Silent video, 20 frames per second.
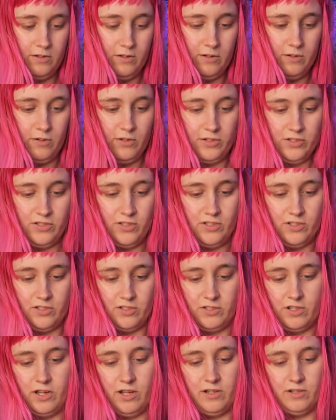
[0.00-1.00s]
Of course, these
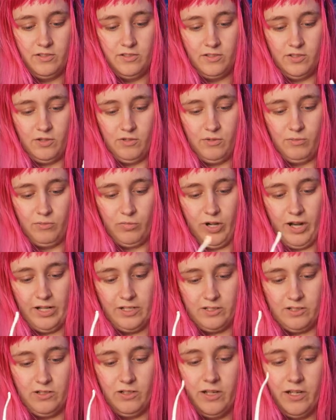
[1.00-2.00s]
are so
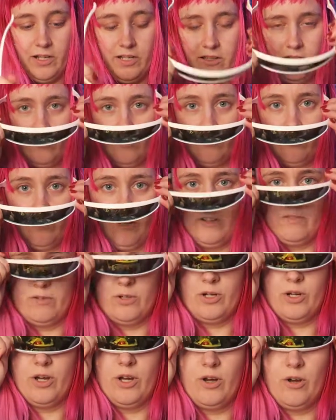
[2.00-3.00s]
impractical. I got these
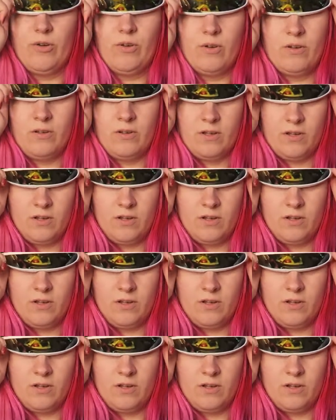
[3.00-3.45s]
forever ago.